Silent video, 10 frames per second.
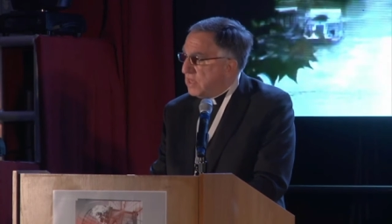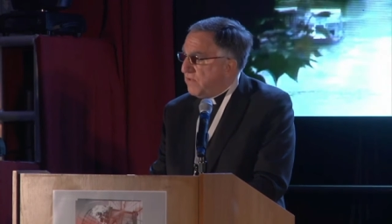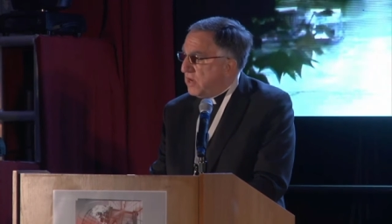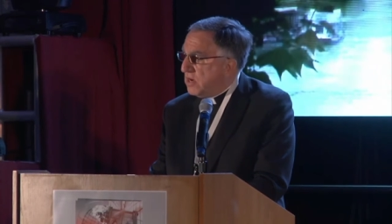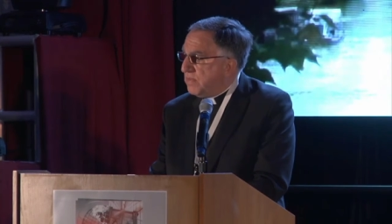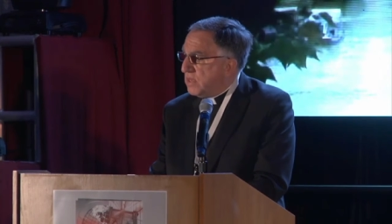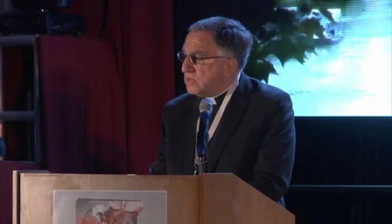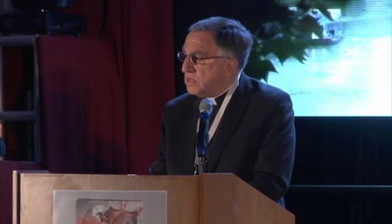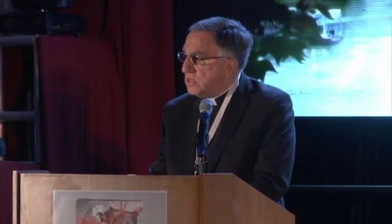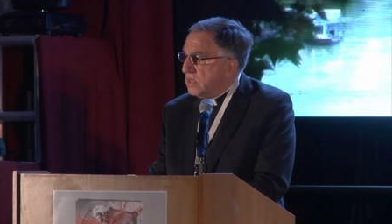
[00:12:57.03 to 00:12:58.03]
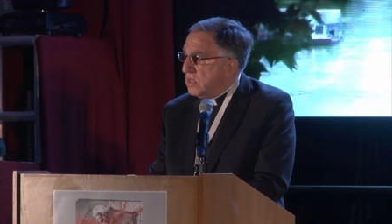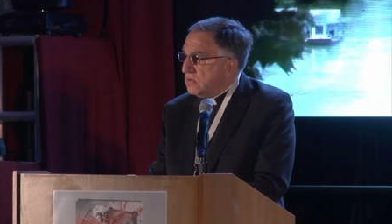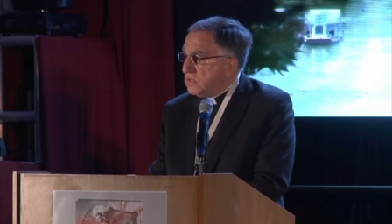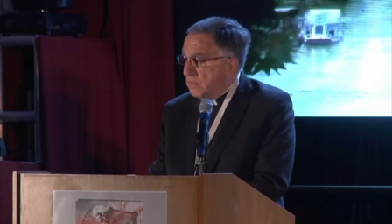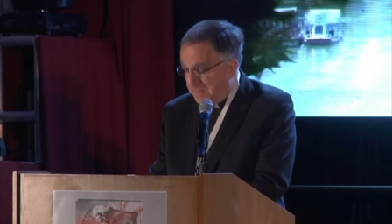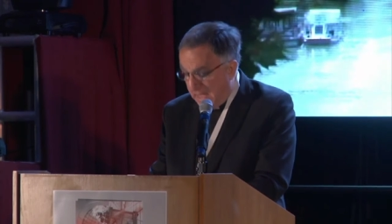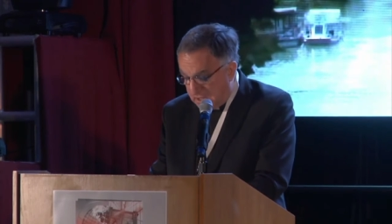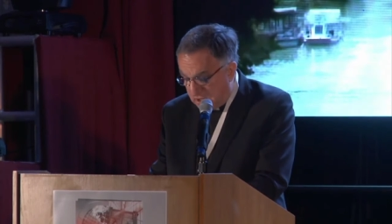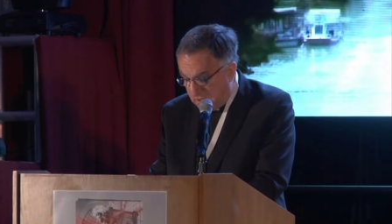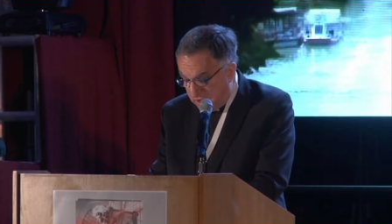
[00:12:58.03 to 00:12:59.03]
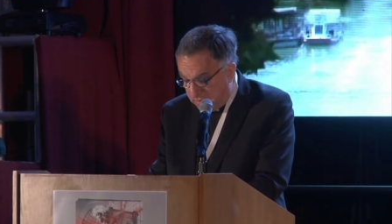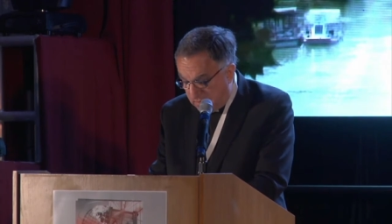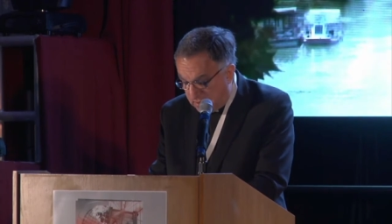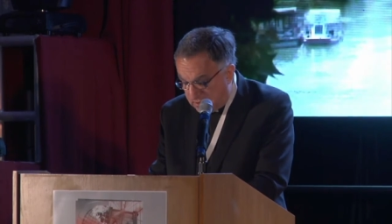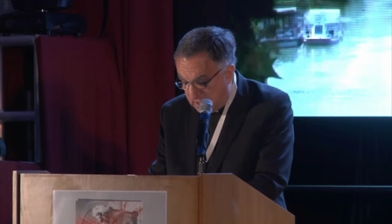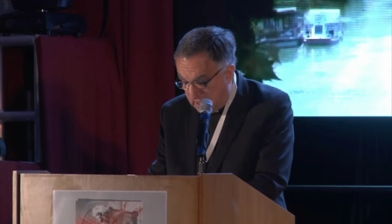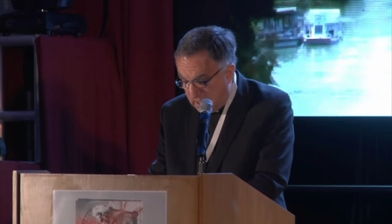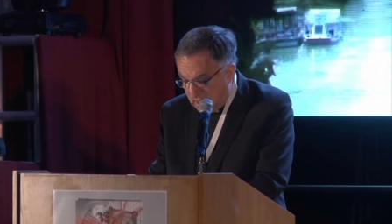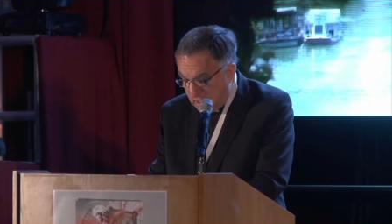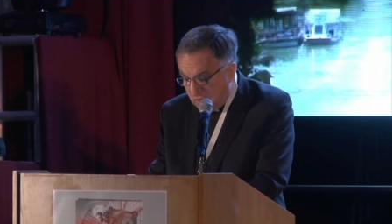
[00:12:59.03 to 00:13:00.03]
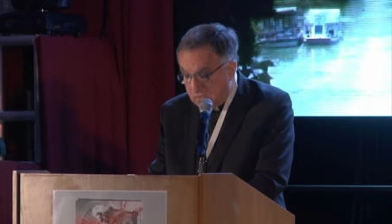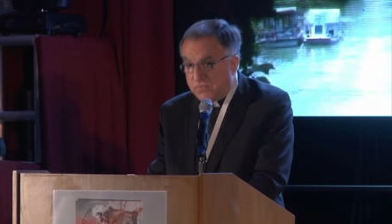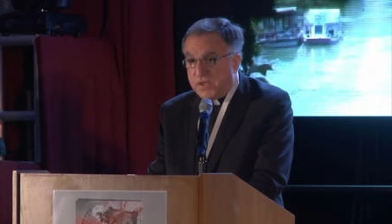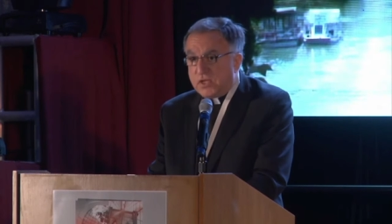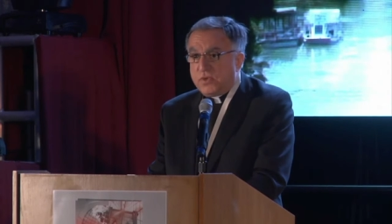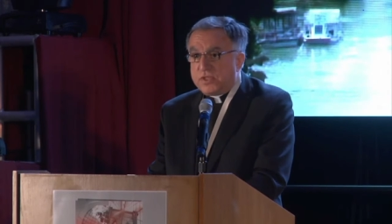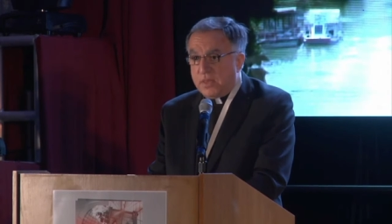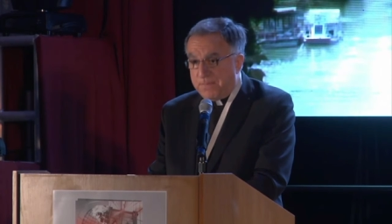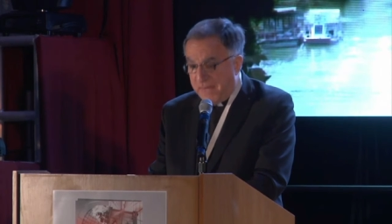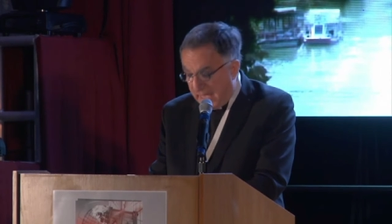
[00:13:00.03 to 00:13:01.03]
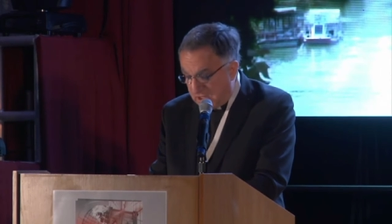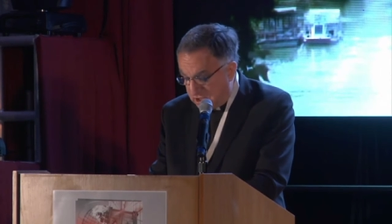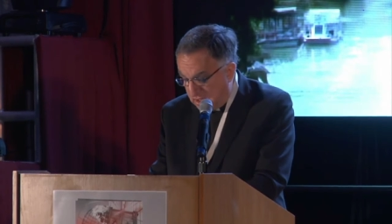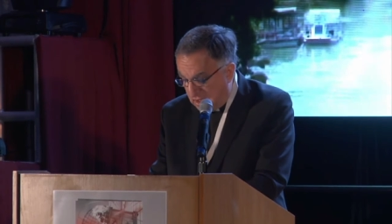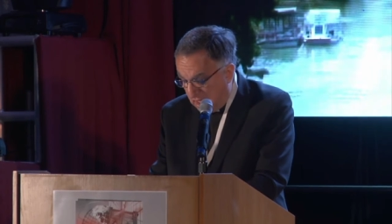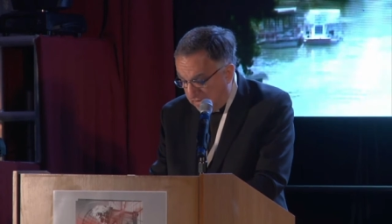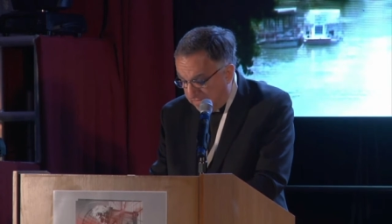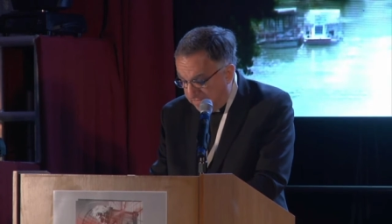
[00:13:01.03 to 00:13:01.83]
environment, who's impassioned with mercy, who's filled with compassion and love,